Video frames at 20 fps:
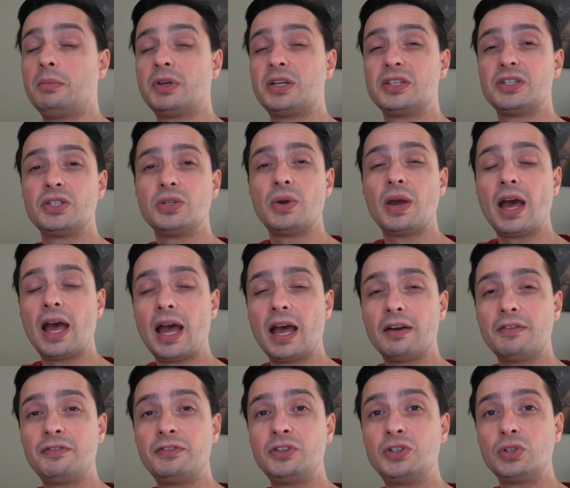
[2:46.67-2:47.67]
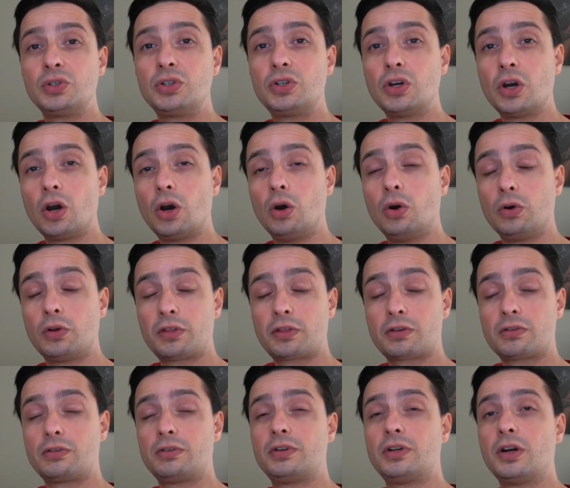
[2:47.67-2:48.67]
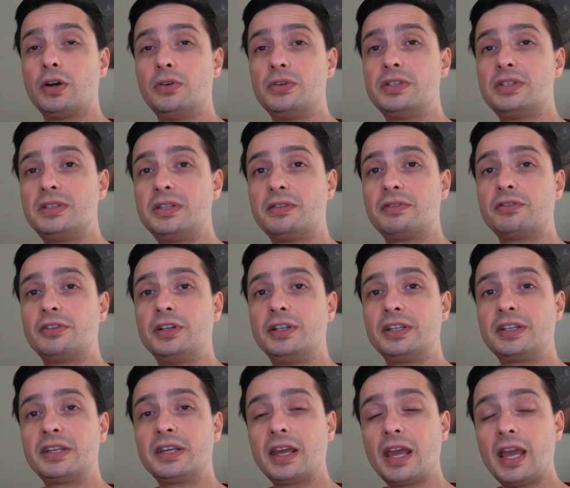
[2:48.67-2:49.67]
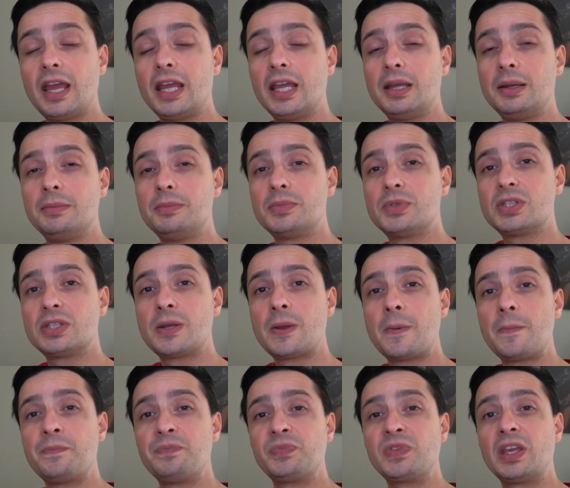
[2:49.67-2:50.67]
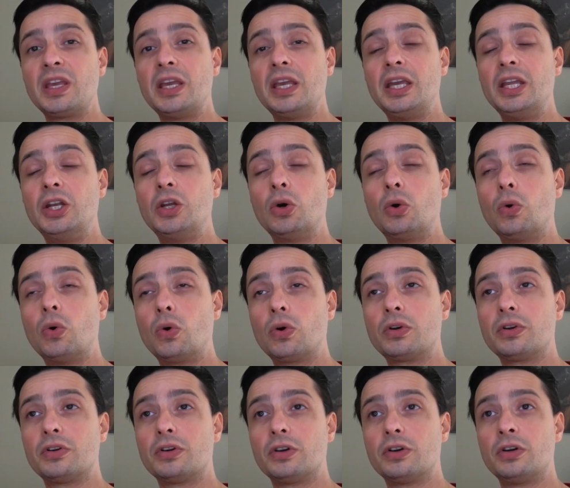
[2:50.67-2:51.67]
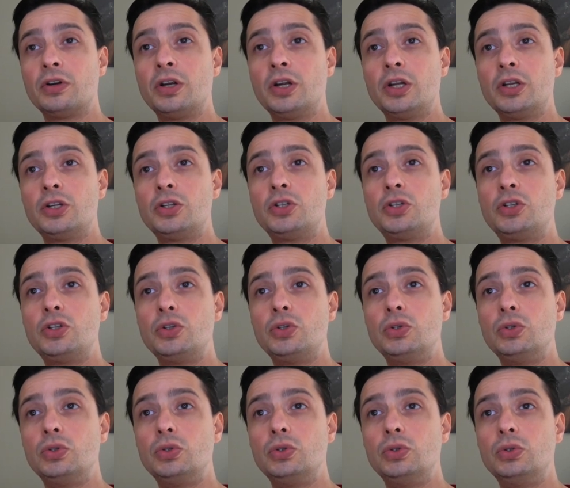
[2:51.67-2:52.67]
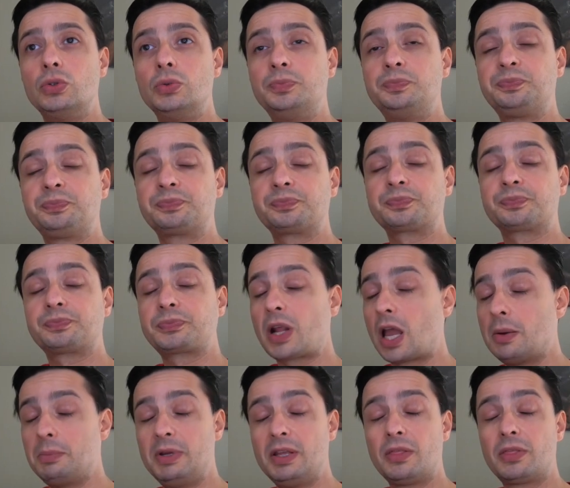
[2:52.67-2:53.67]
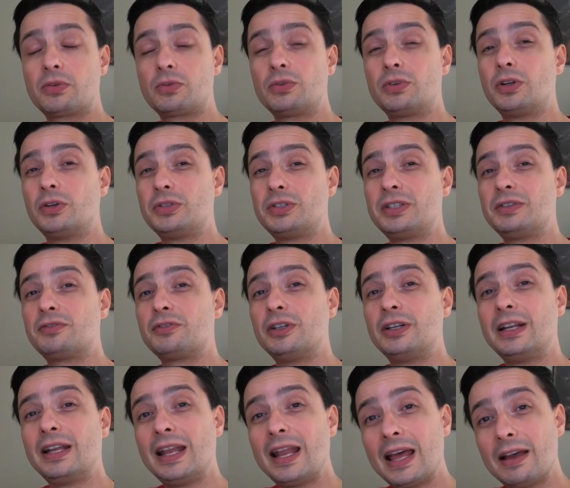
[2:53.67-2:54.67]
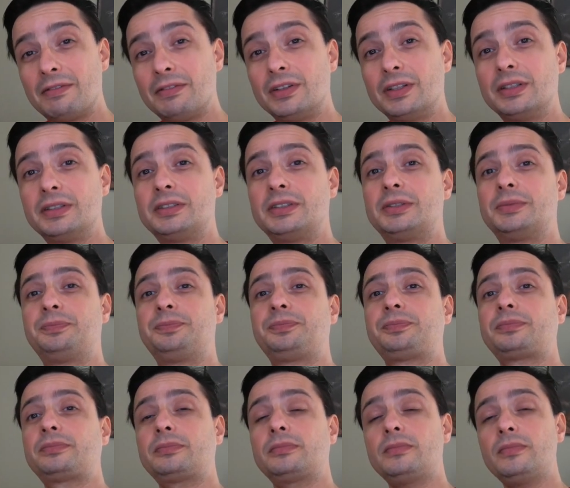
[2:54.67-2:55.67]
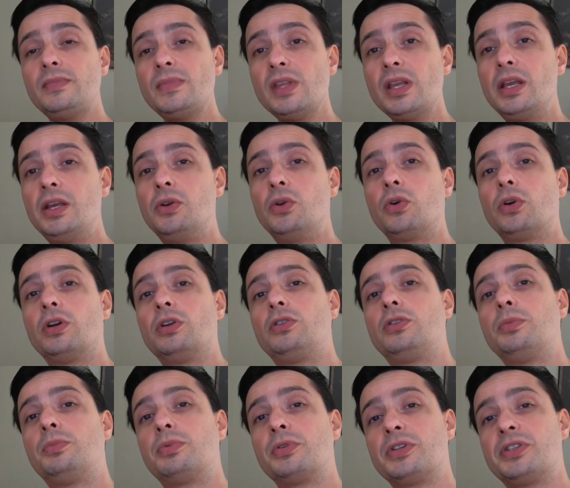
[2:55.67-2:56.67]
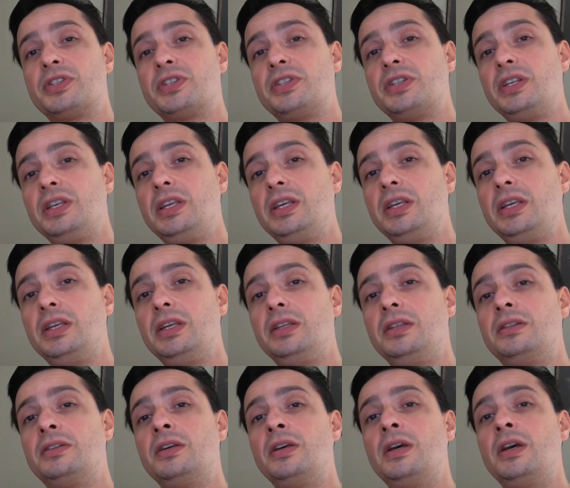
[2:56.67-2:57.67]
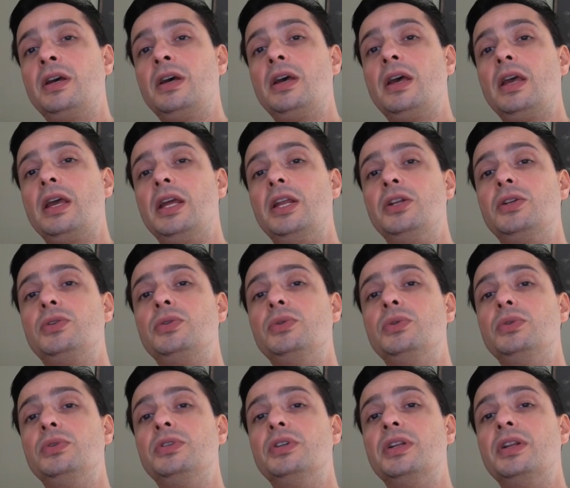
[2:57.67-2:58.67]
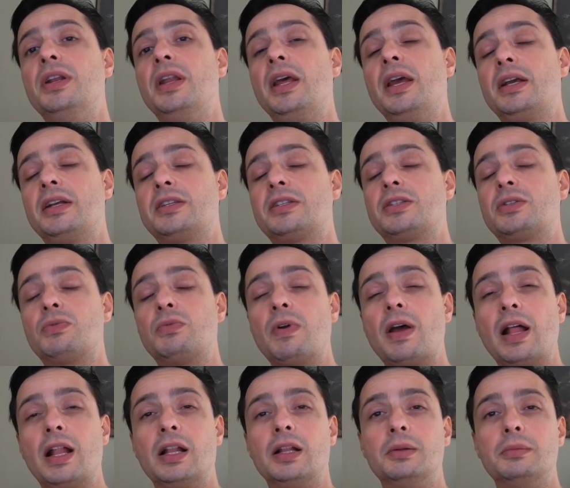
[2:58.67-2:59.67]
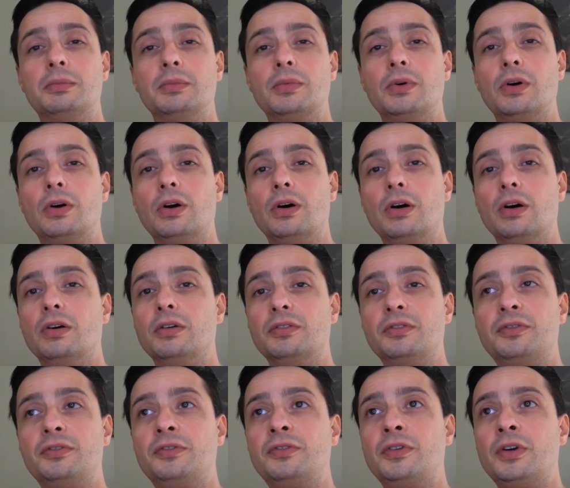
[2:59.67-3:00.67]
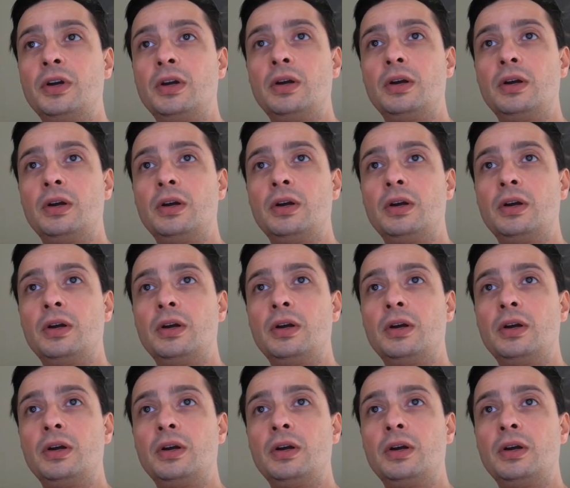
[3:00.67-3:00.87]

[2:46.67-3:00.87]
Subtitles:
because you have to go through those different games in order to, through those different levels in order to proceed into the next realm of